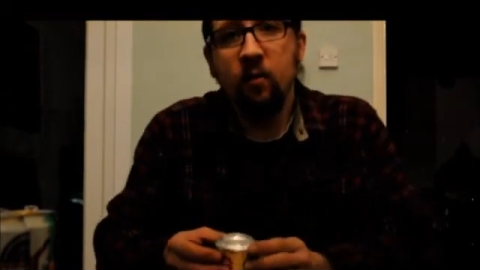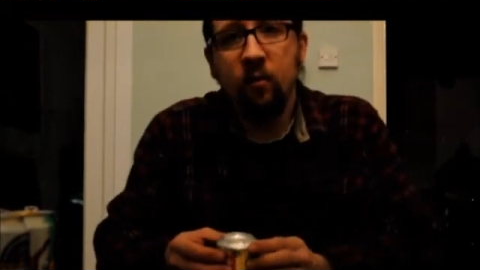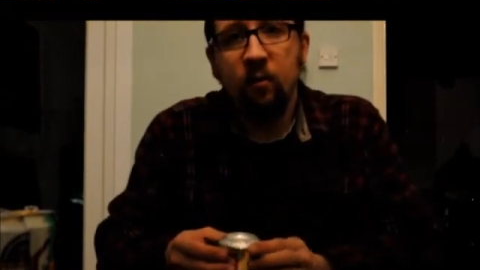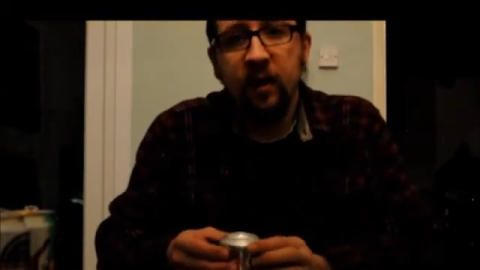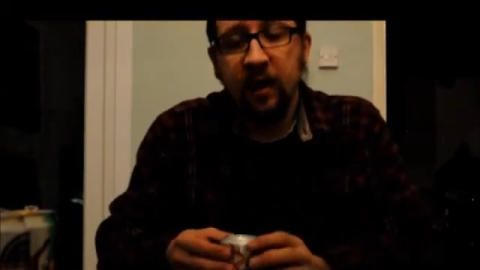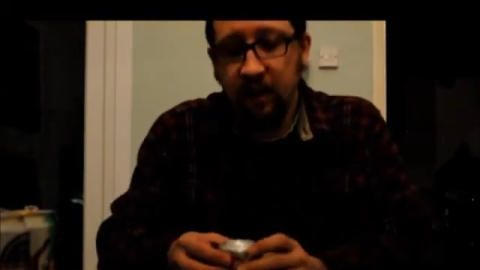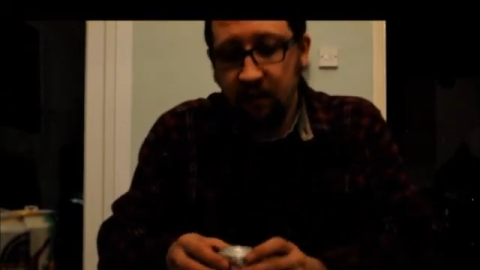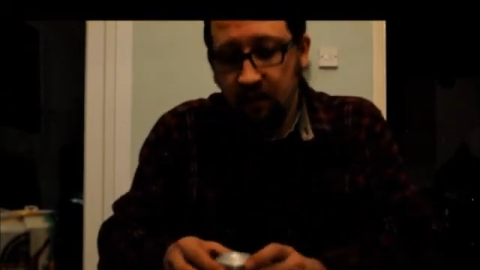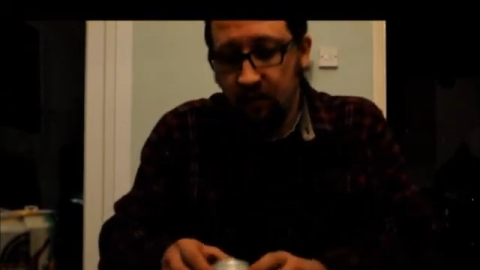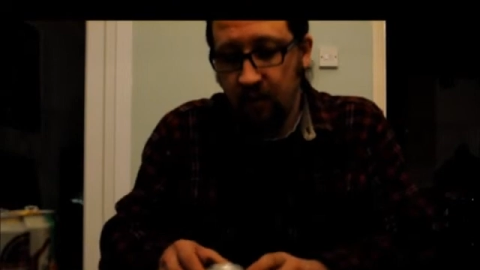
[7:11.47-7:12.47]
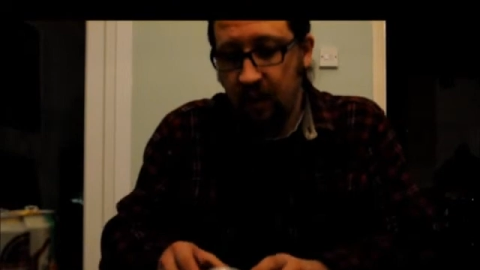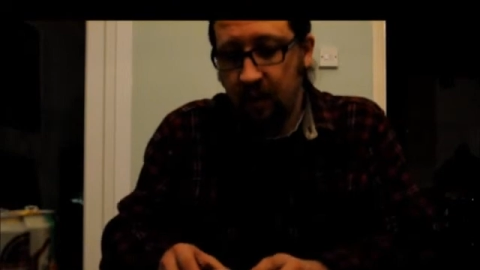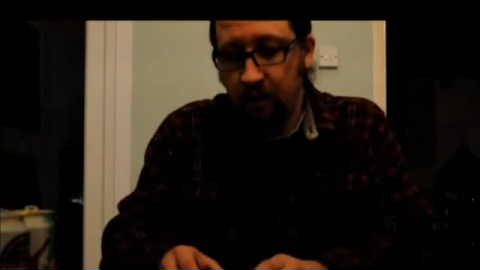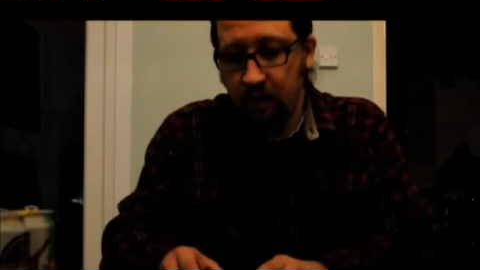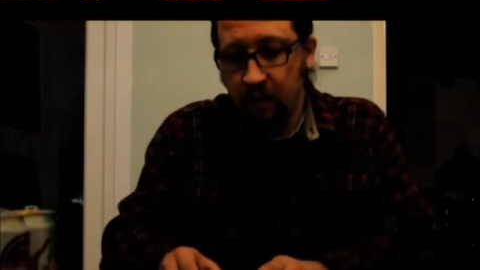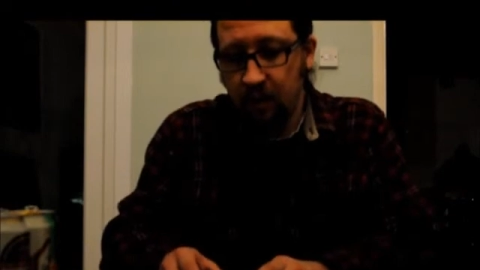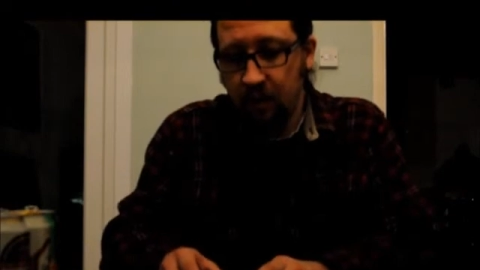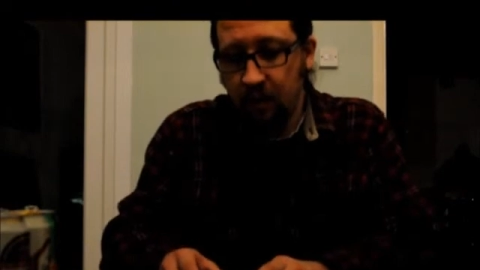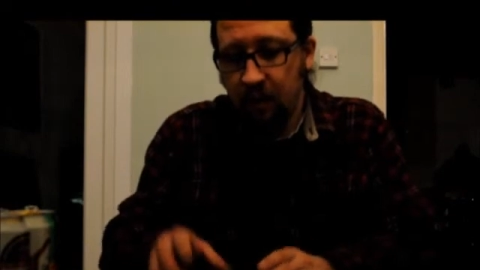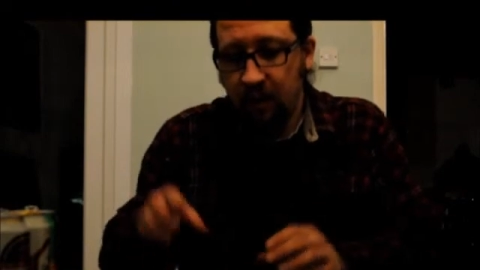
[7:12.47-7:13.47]
What we need to do now
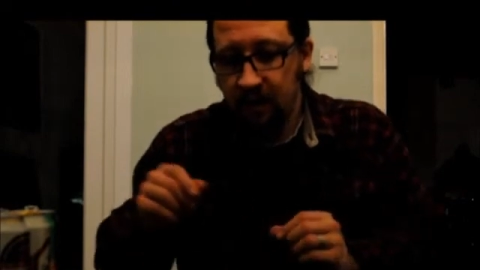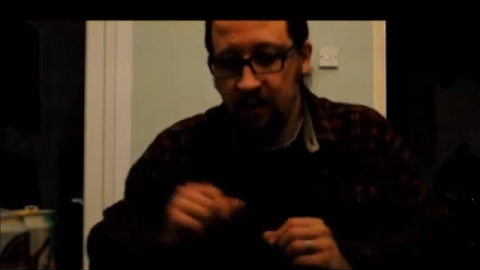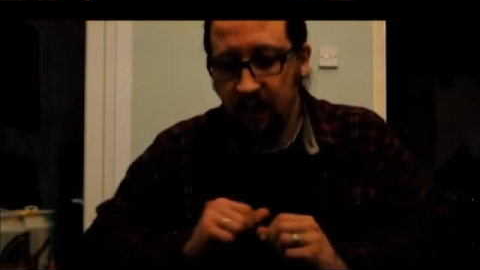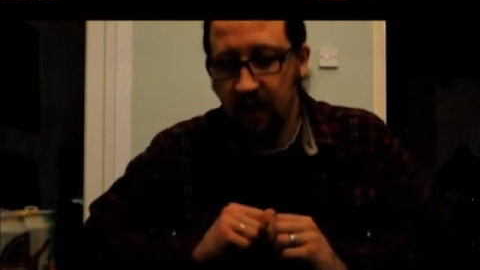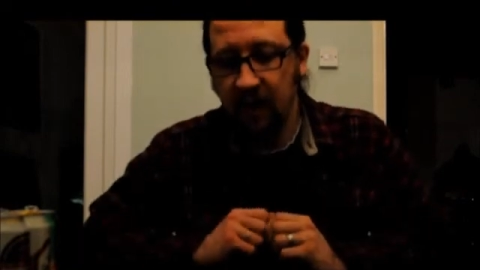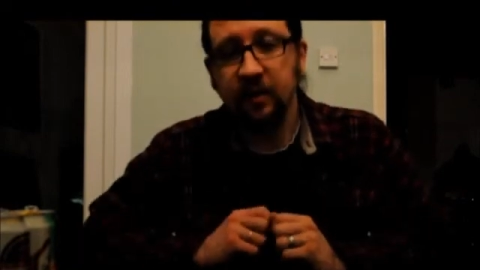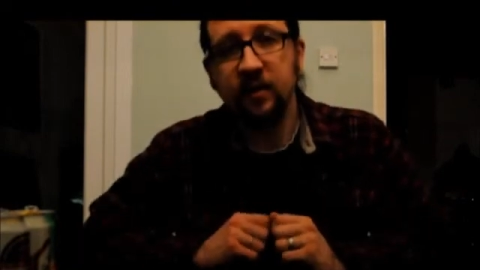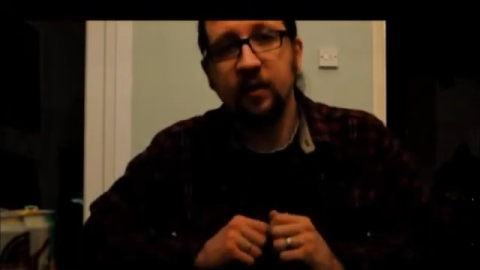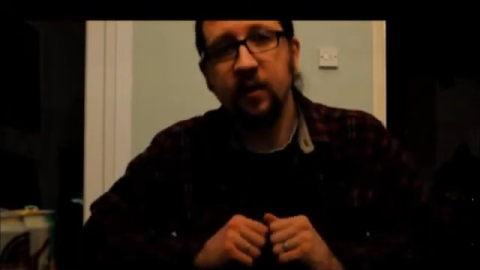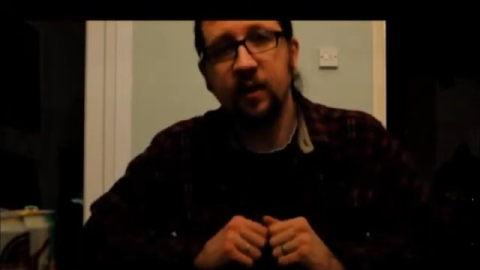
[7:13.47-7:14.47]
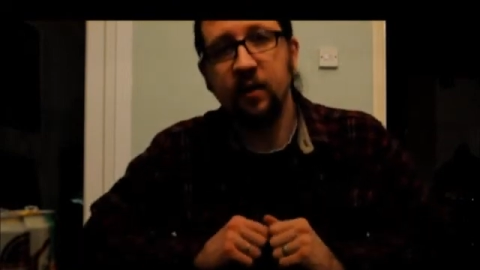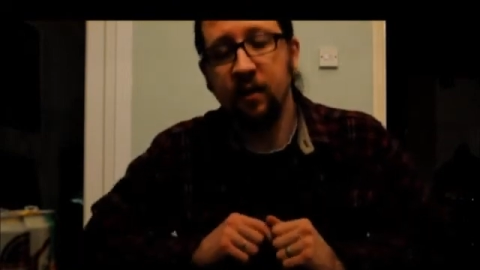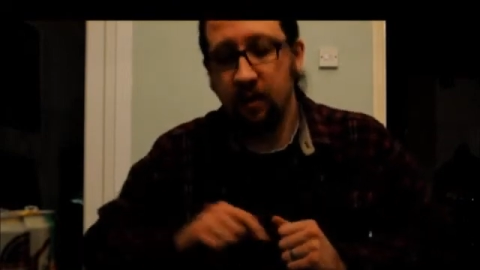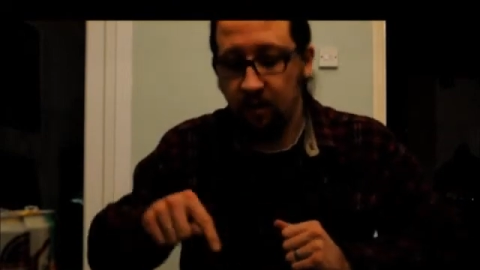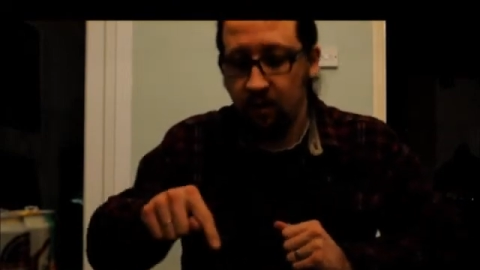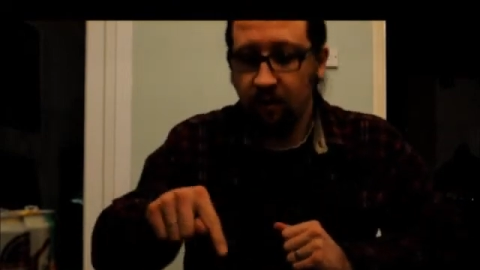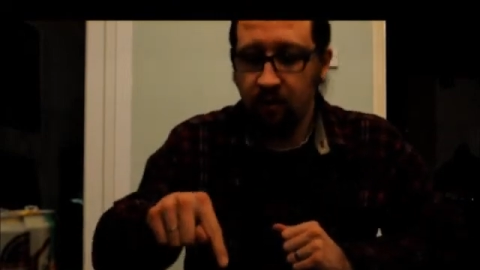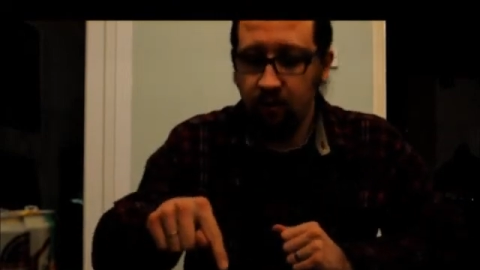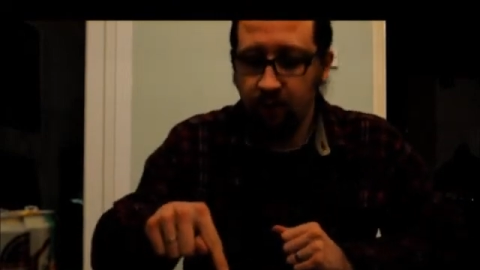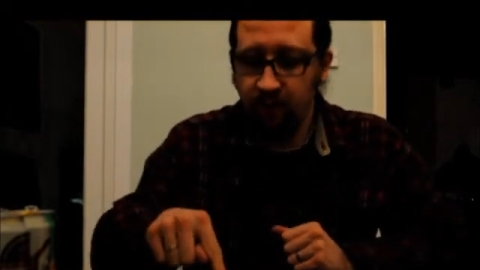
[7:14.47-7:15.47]
is take it outside.
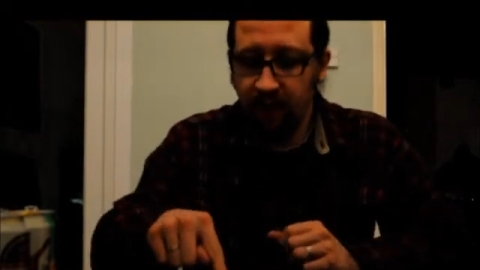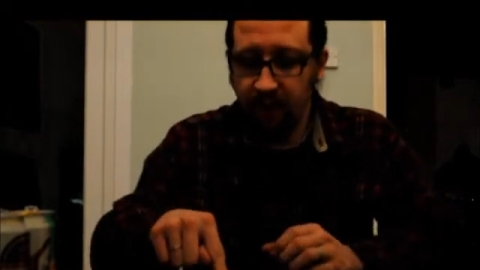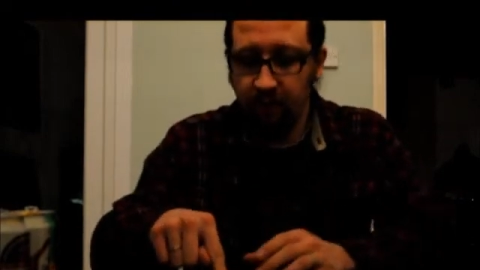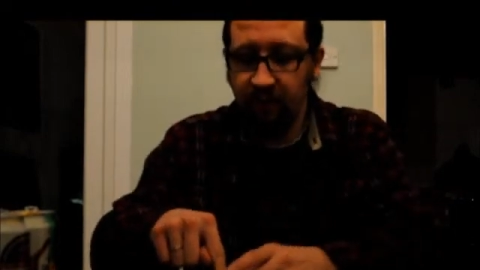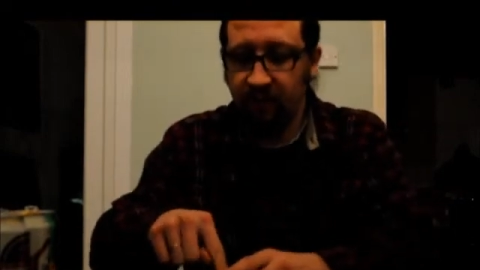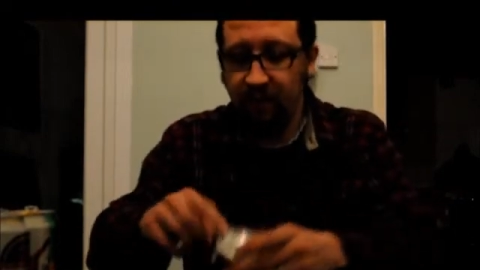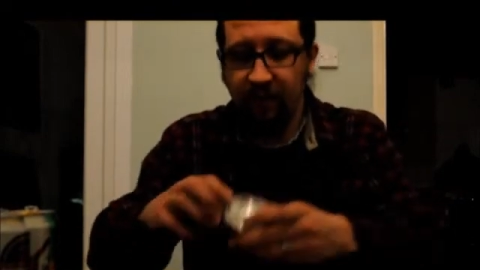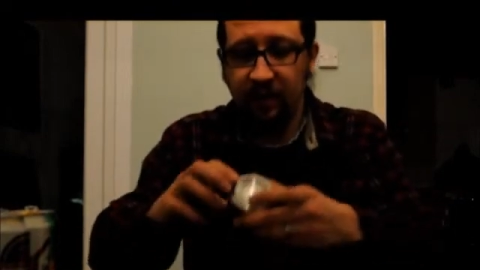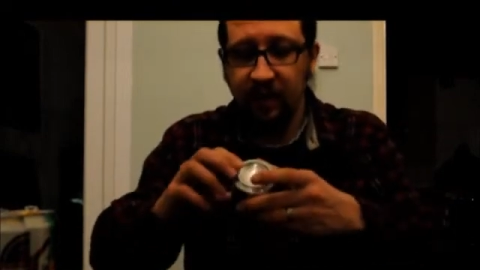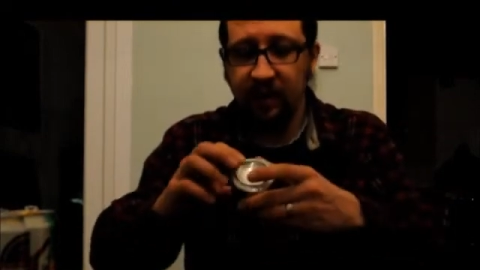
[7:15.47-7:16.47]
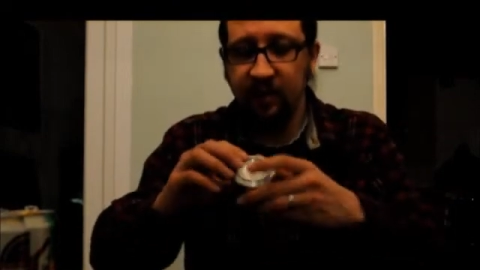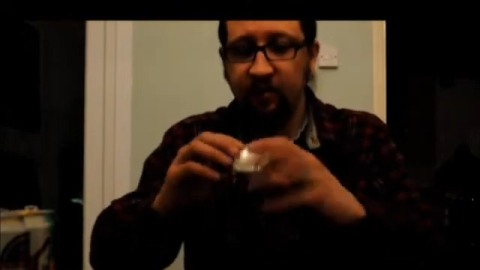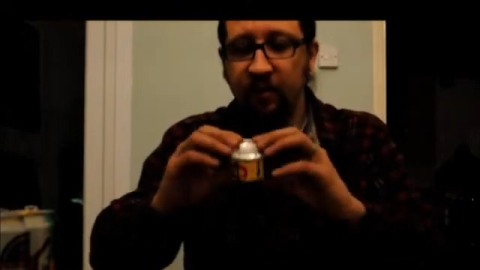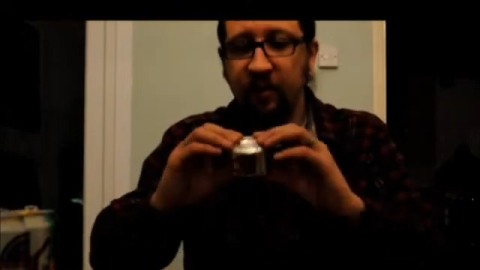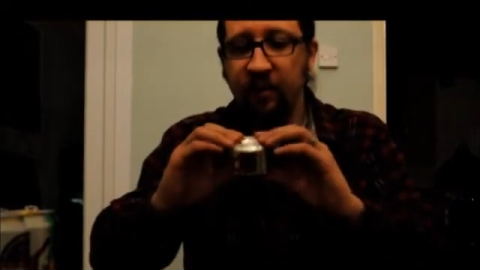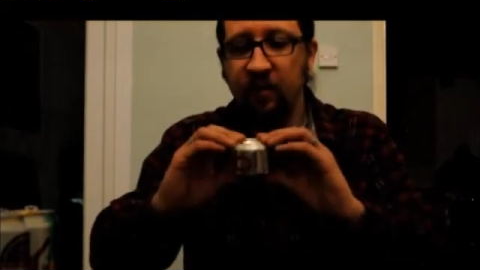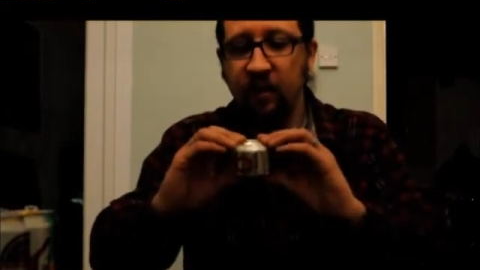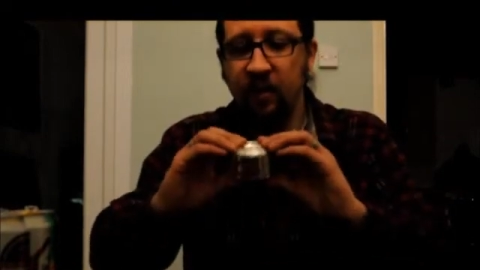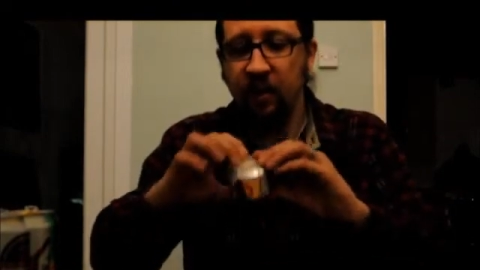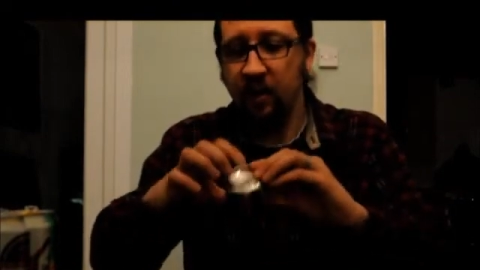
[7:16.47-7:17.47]
We'll fill it with some methylated
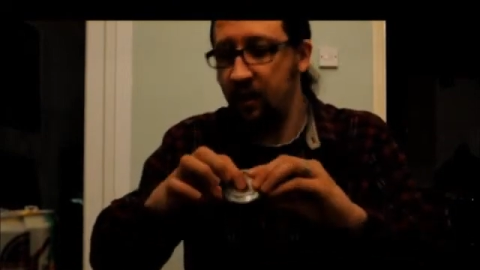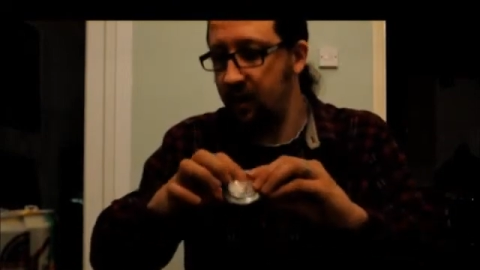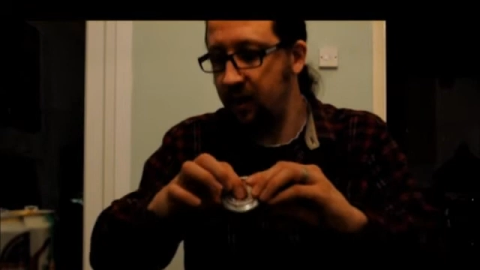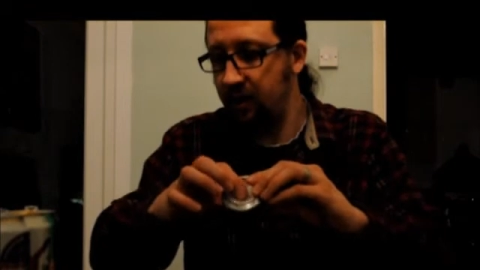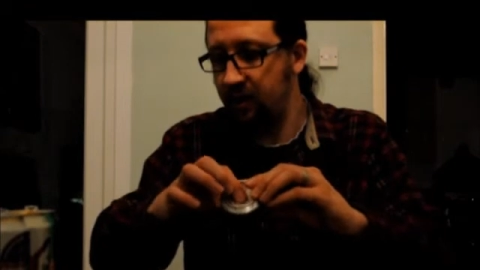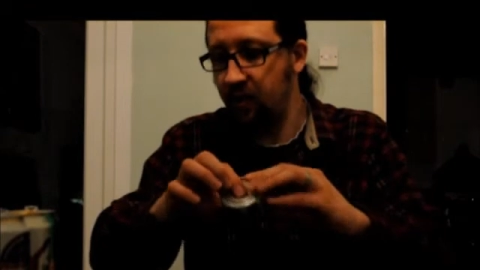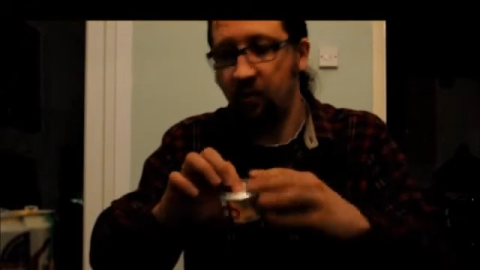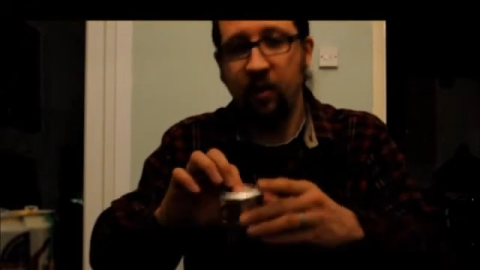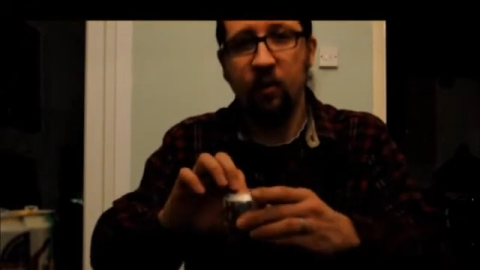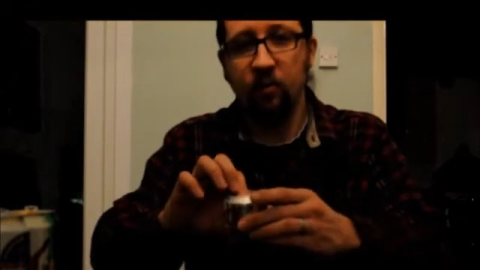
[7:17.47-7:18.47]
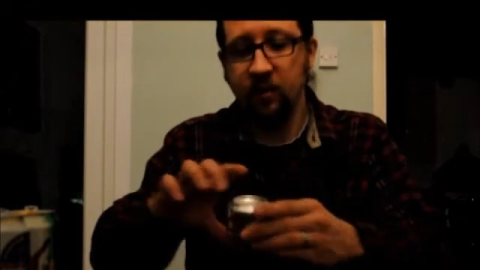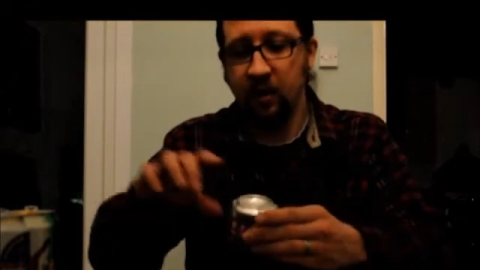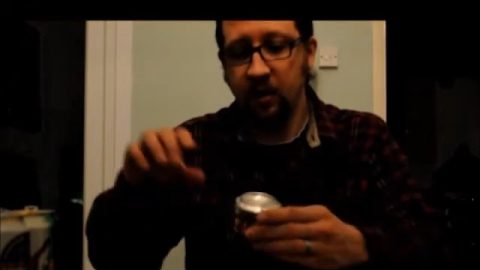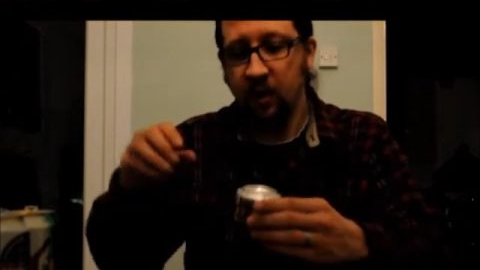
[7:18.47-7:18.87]
spirits in the top holes.